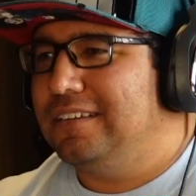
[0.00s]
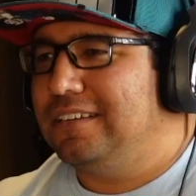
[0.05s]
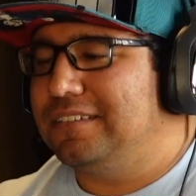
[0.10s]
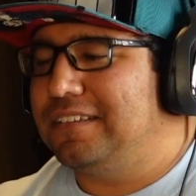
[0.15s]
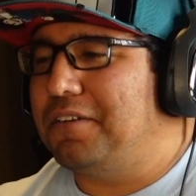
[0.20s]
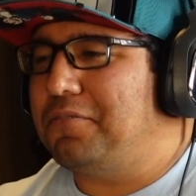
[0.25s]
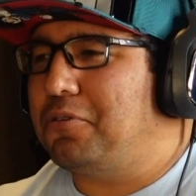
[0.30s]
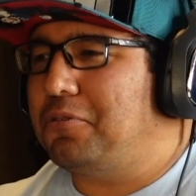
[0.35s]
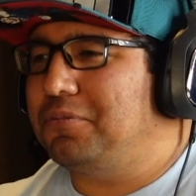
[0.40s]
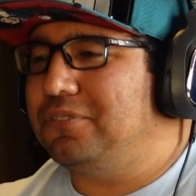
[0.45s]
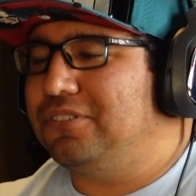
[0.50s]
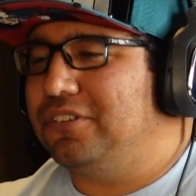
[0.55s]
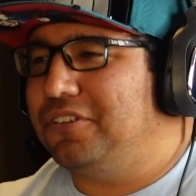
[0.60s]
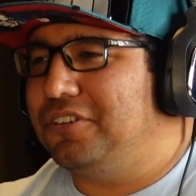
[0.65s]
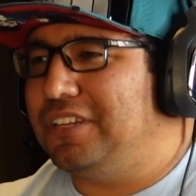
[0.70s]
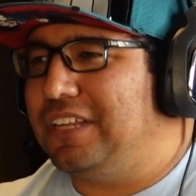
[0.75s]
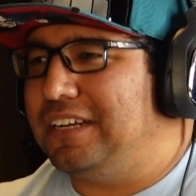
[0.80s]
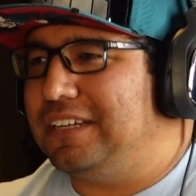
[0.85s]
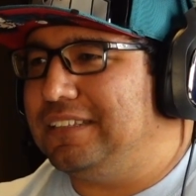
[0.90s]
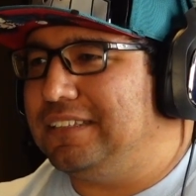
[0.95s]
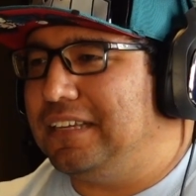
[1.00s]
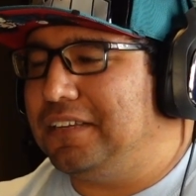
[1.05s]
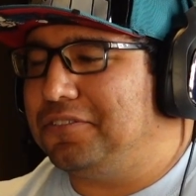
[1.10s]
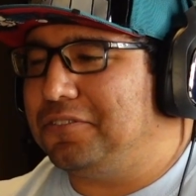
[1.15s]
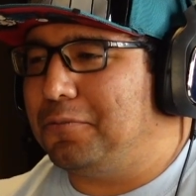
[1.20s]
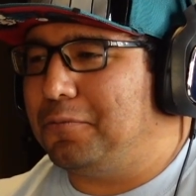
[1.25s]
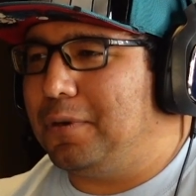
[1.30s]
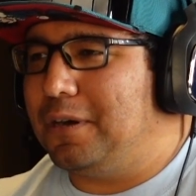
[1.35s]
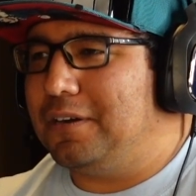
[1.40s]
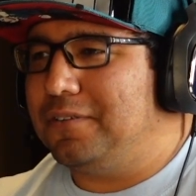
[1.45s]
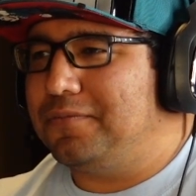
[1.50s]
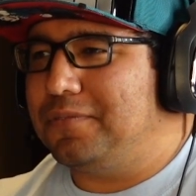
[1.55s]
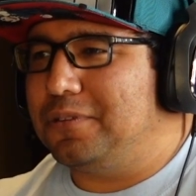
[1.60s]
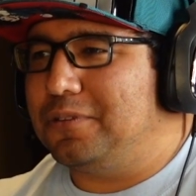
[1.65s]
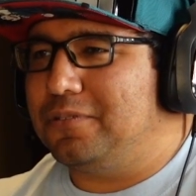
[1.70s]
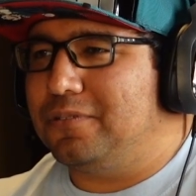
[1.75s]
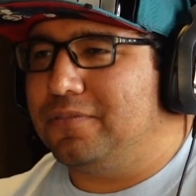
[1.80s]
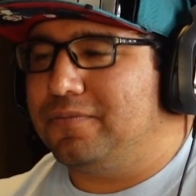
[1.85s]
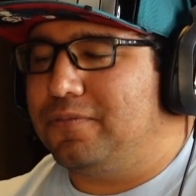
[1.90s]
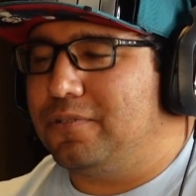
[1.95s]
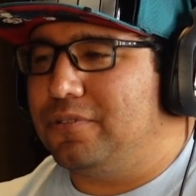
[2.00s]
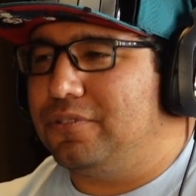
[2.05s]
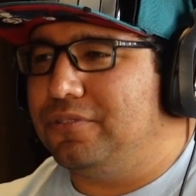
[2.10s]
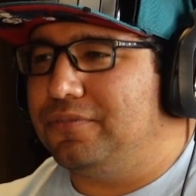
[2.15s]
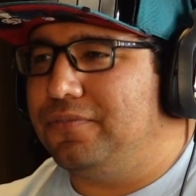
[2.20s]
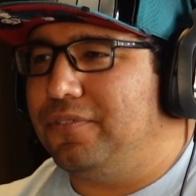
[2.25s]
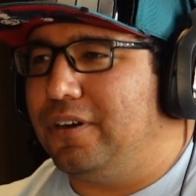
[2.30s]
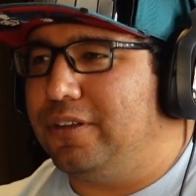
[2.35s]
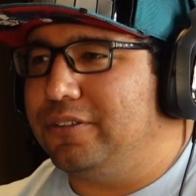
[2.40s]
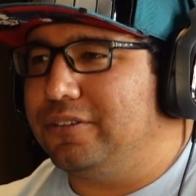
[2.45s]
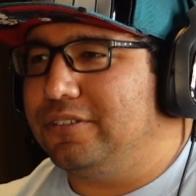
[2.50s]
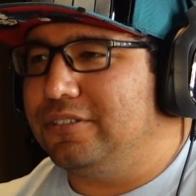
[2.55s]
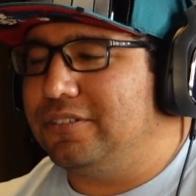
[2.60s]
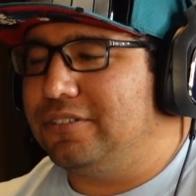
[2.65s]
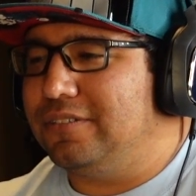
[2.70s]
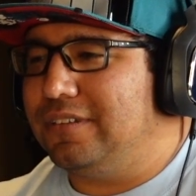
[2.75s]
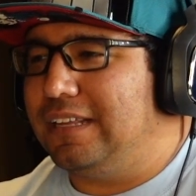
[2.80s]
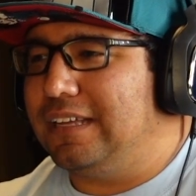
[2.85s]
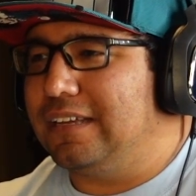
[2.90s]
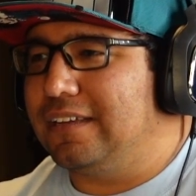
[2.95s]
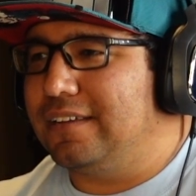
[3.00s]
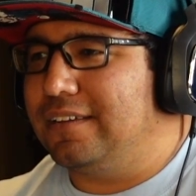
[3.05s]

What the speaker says: Because I've always heard that it takes a while for the father to like